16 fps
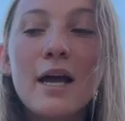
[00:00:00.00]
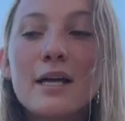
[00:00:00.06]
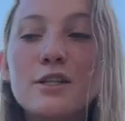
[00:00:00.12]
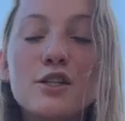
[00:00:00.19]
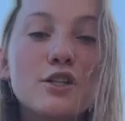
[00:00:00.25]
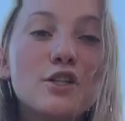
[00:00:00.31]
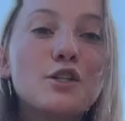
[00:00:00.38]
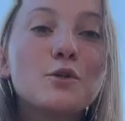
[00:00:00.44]

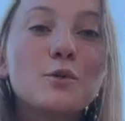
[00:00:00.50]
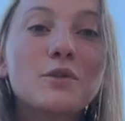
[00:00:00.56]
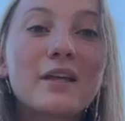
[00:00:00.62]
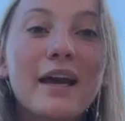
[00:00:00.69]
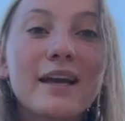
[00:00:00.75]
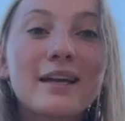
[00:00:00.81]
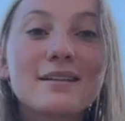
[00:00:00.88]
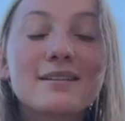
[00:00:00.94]
to do
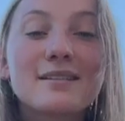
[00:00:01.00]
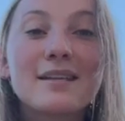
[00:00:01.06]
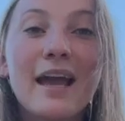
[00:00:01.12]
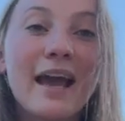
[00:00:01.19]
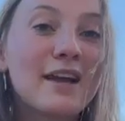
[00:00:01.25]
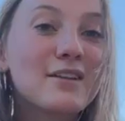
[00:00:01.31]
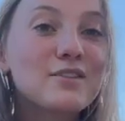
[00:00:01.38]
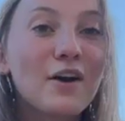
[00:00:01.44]
things,
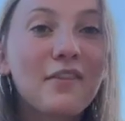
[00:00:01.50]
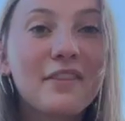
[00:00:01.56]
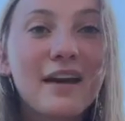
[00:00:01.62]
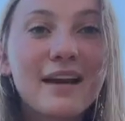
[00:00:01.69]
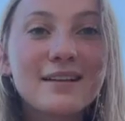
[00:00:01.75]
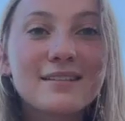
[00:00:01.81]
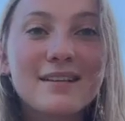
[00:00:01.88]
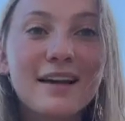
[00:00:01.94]
hands-on
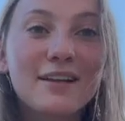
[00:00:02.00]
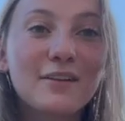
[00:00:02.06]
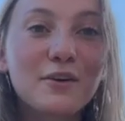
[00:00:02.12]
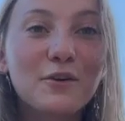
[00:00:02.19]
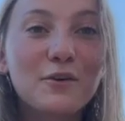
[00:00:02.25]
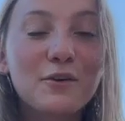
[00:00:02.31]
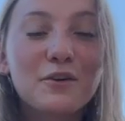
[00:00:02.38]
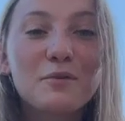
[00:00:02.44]
things like
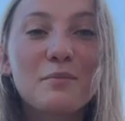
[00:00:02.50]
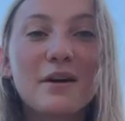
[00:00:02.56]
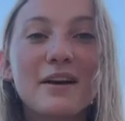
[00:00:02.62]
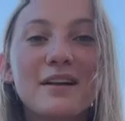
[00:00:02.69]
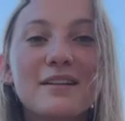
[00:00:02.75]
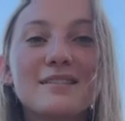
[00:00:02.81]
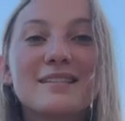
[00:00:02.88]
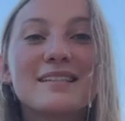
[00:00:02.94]
clinical experience